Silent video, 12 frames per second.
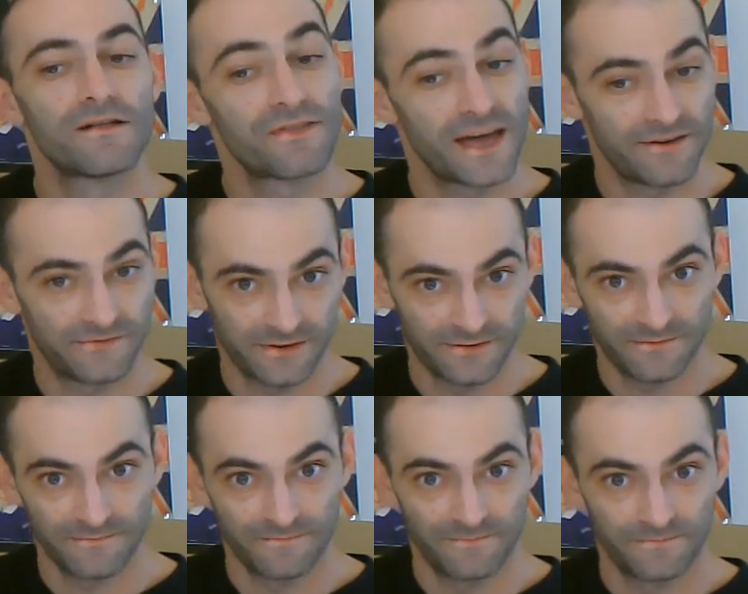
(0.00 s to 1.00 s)
theft.
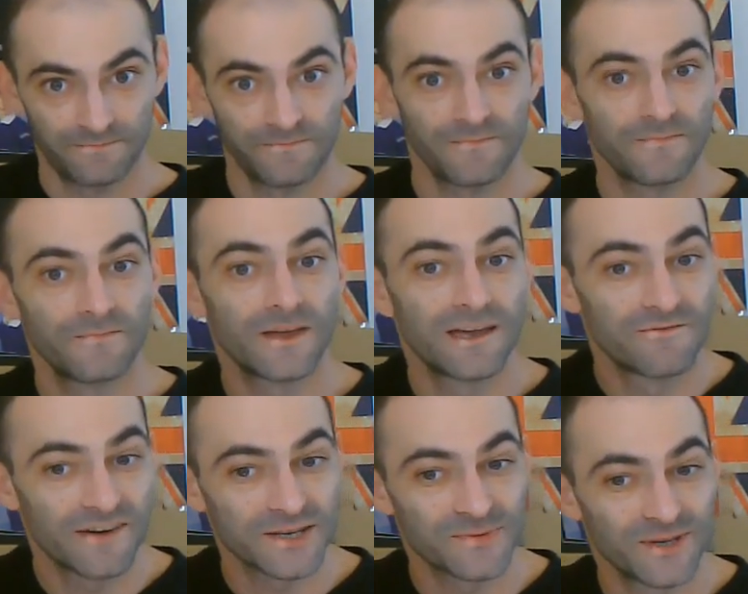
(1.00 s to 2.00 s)

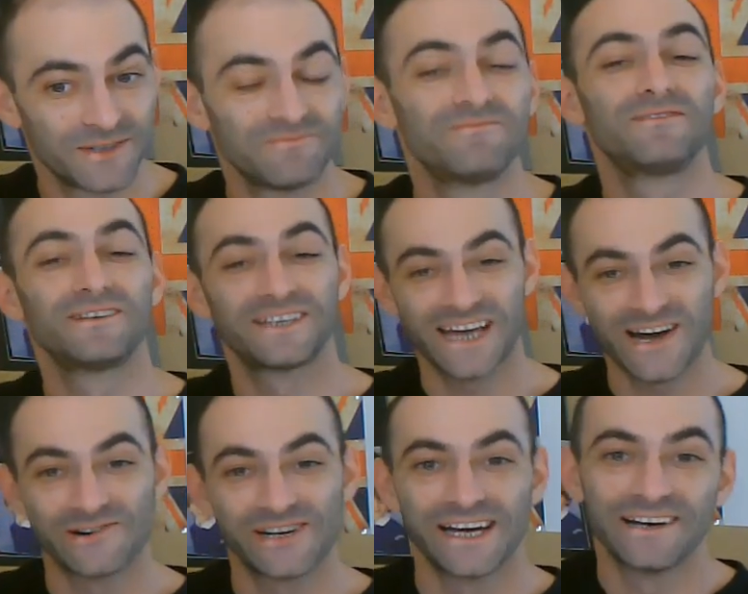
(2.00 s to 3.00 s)
Investment, get
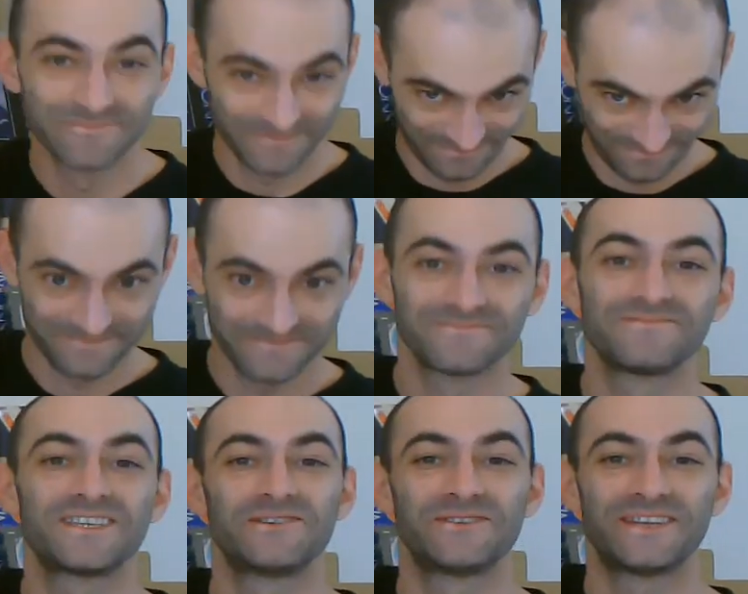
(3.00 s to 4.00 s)
on it.
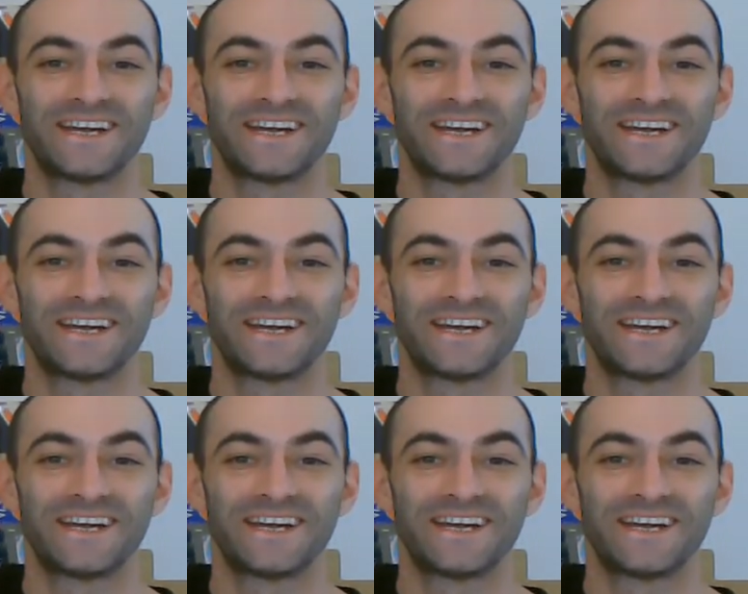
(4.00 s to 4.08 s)
See you in the